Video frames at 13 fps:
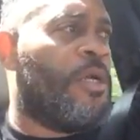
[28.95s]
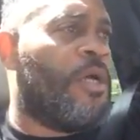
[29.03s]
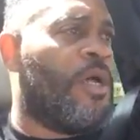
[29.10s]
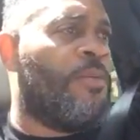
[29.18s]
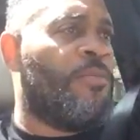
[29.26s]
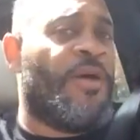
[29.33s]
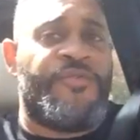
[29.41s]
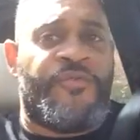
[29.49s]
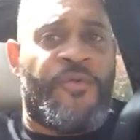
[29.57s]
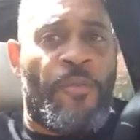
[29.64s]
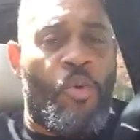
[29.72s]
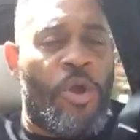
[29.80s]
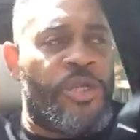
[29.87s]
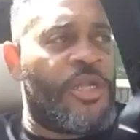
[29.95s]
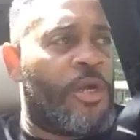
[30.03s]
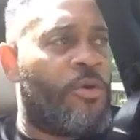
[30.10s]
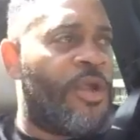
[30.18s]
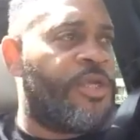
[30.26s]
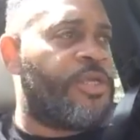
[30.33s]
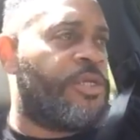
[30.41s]
um, of, from one
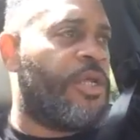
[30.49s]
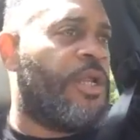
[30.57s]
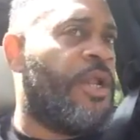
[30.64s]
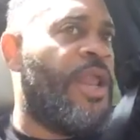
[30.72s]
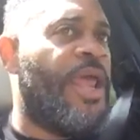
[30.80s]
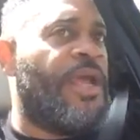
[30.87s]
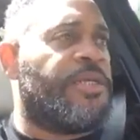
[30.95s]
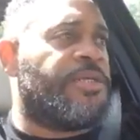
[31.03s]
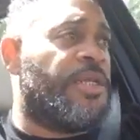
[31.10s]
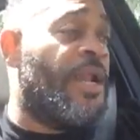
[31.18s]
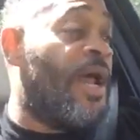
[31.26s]
generation to the next.